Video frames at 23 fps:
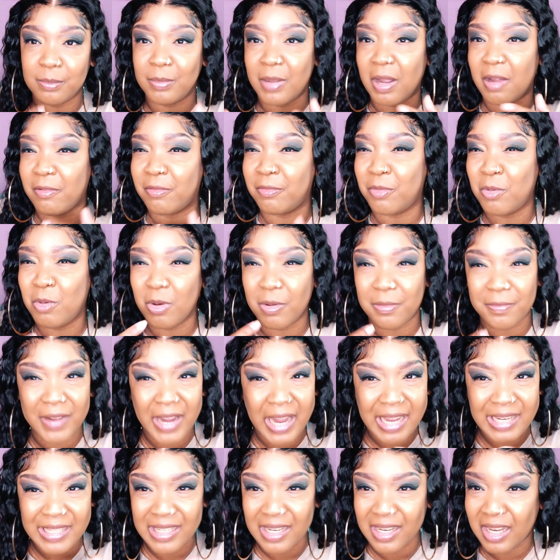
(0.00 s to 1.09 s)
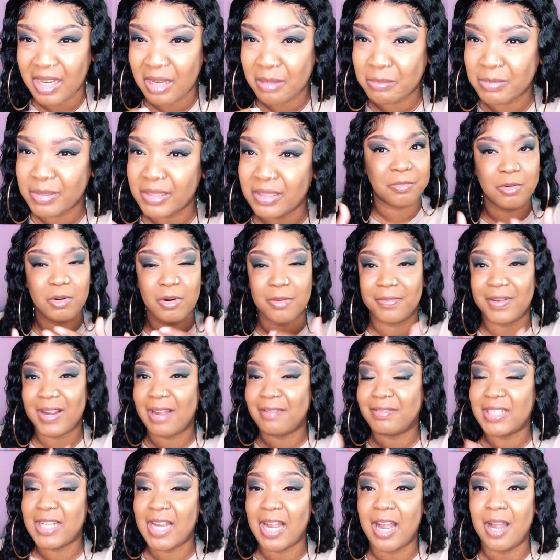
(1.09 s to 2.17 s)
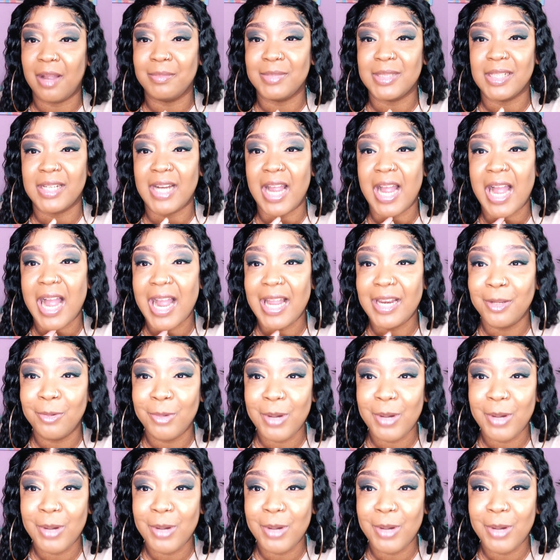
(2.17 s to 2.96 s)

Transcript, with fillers: about four or five times. Four or five times. And I highly